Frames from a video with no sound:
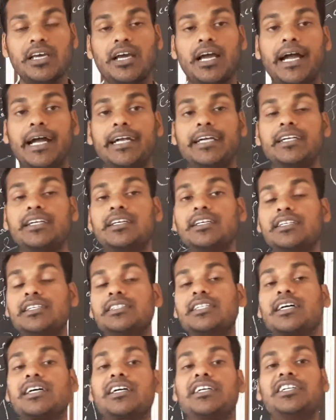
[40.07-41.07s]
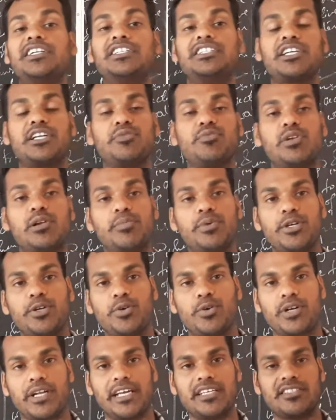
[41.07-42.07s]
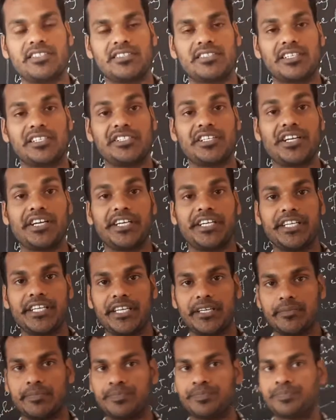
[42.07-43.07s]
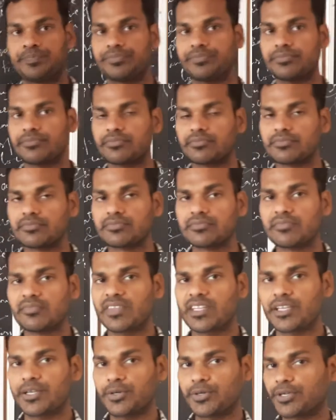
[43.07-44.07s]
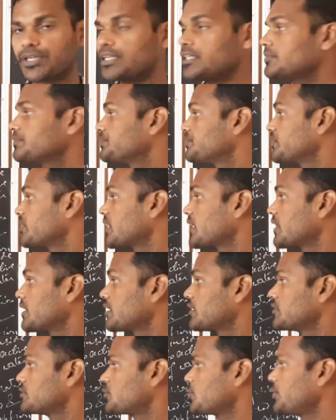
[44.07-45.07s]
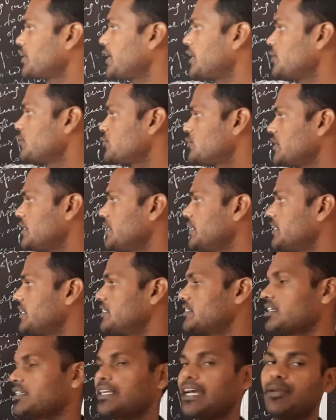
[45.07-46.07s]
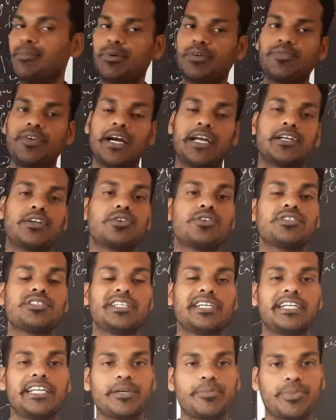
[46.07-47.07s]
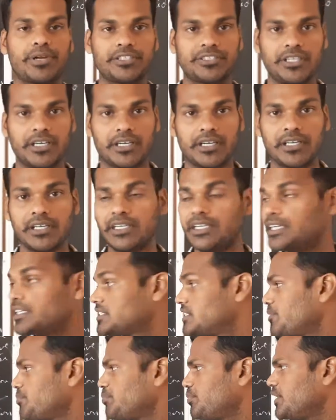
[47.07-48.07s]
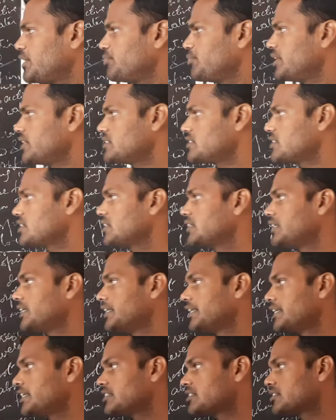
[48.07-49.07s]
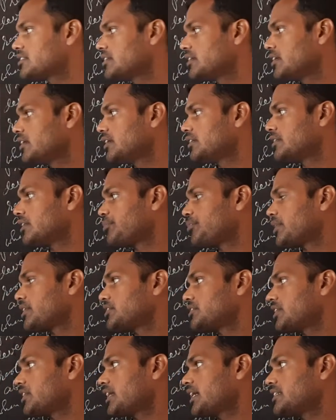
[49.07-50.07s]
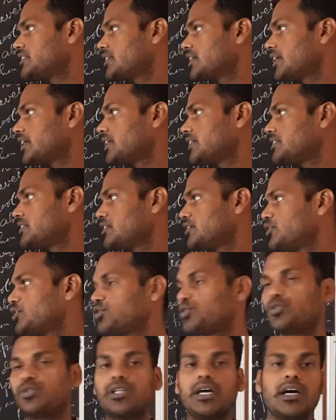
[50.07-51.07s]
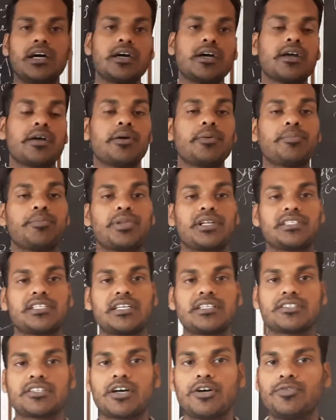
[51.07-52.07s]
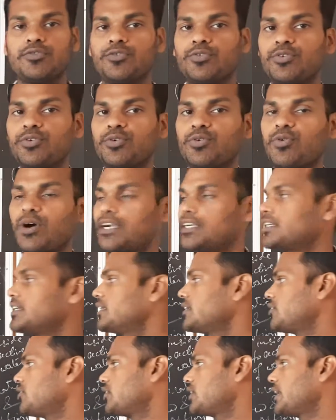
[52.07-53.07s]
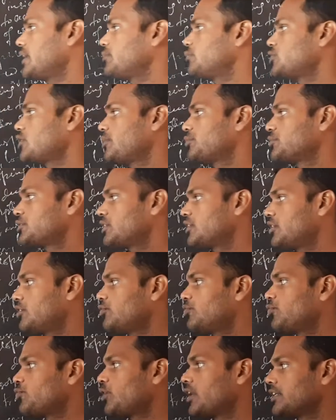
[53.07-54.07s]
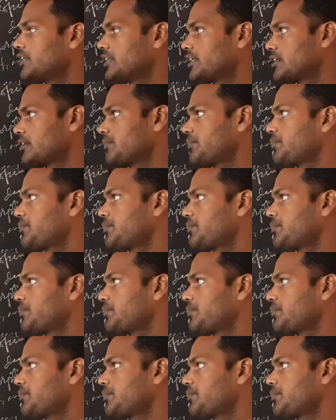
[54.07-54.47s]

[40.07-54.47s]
and the condition will be known as turgidity. Okay. So here you see it is a type of hydrostatic pressure. Simply means it is the pressure has arisen due to the presence of water or absorption of water.